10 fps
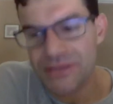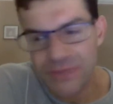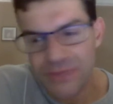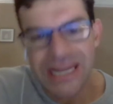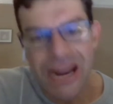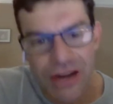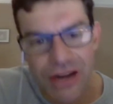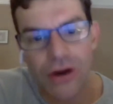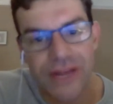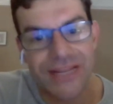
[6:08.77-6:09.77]
If we carry
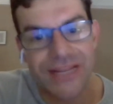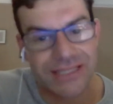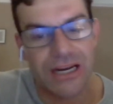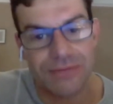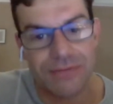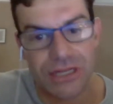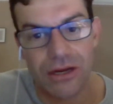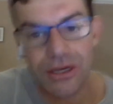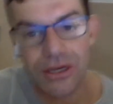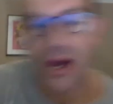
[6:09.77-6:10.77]
on in this time
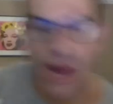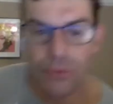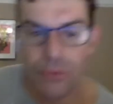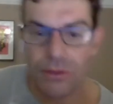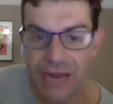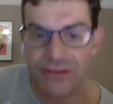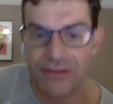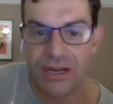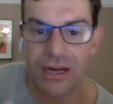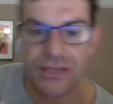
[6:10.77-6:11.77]
slot, I will be having
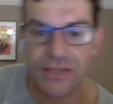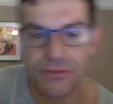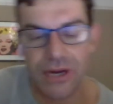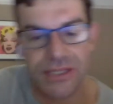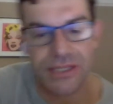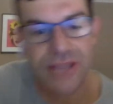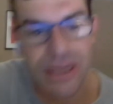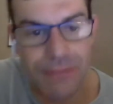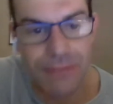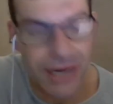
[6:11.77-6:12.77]
a glass of wine,
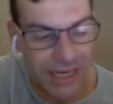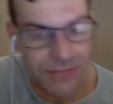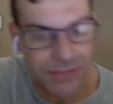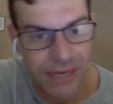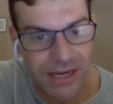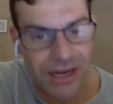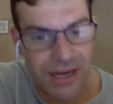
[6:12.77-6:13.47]
certainly by next week.